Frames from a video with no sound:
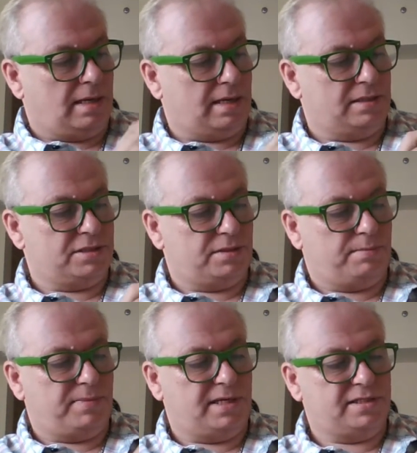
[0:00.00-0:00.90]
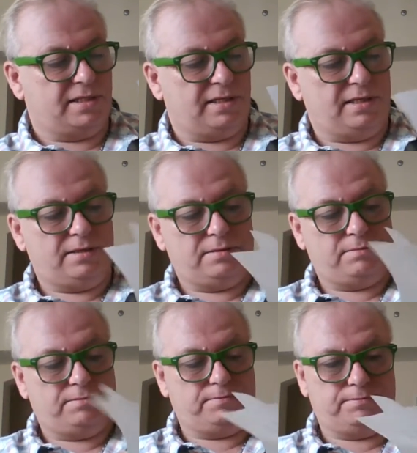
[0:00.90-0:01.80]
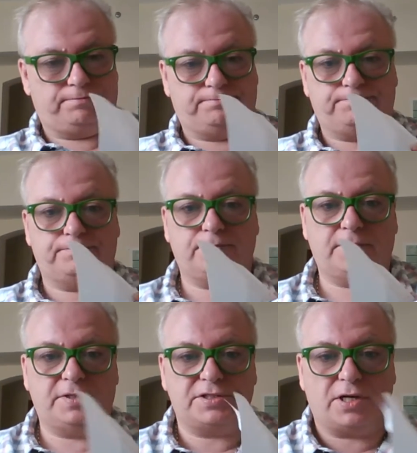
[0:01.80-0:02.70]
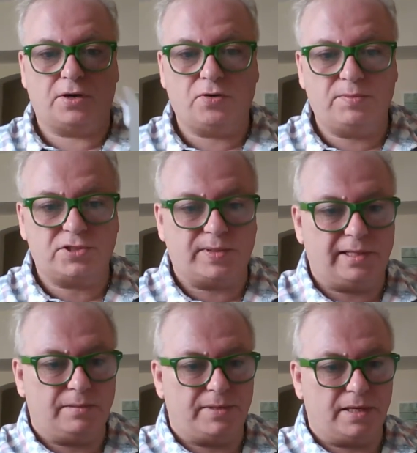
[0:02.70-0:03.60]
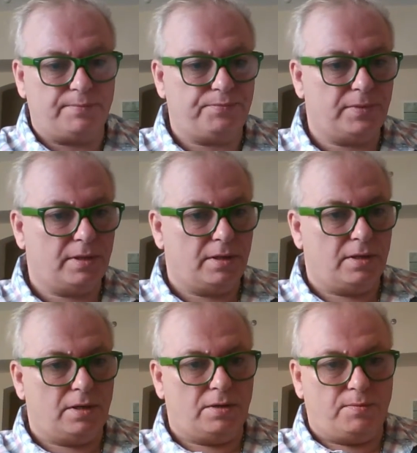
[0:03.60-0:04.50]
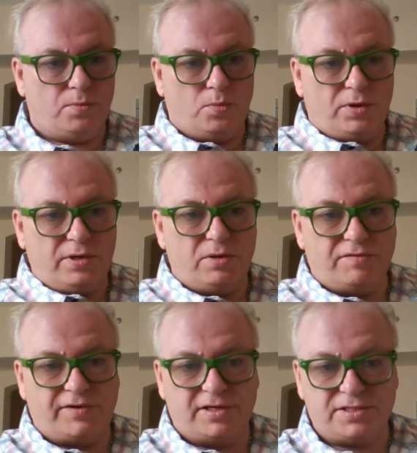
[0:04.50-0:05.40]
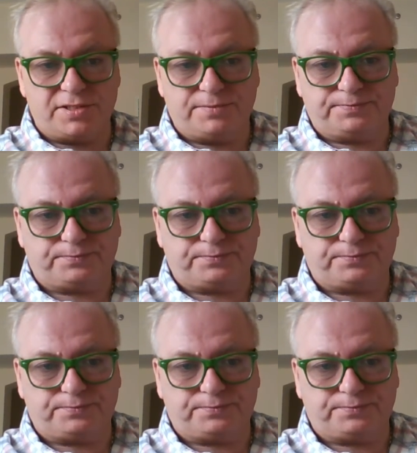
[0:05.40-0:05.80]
and basically there's a hole between them. Yeah, one universe